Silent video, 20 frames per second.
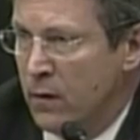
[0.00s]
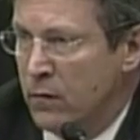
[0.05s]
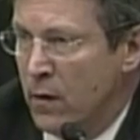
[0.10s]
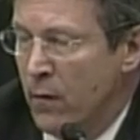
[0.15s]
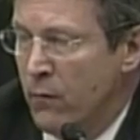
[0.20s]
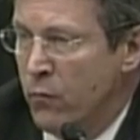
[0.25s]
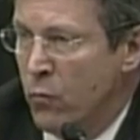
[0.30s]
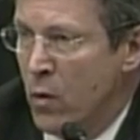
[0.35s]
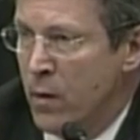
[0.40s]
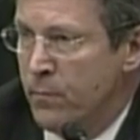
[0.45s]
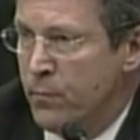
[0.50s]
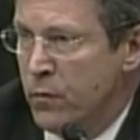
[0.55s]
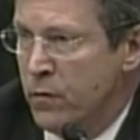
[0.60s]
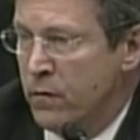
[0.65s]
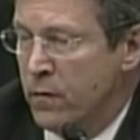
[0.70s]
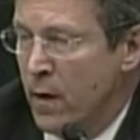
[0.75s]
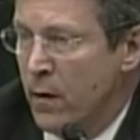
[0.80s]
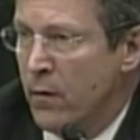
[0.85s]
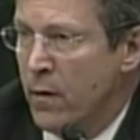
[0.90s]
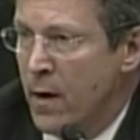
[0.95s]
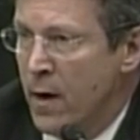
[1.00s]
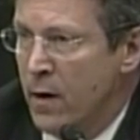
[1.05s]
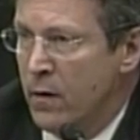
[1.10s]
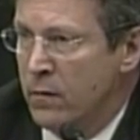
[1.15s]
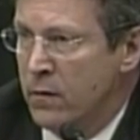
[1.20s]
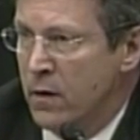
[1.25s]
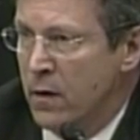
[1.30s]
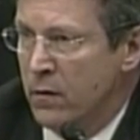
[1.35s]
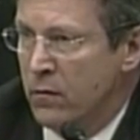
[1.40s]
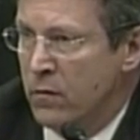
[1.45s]
have 1% or higher
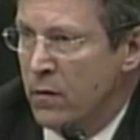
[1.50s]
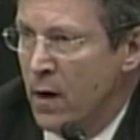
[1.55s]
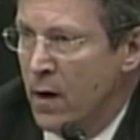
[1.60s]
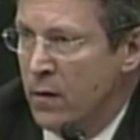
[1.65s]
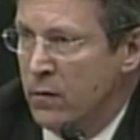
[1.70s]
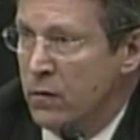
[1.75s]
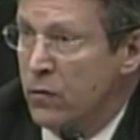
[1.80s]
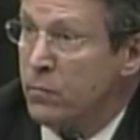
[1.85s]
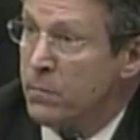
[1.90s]
tick sizes,